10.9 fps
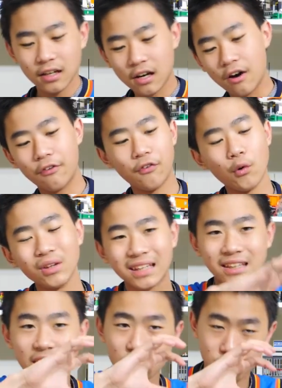a
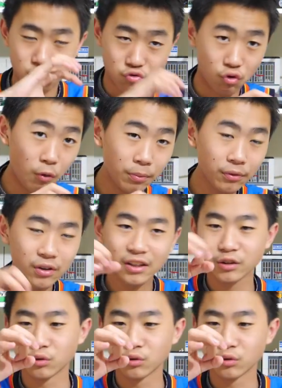full-length air strobo unit,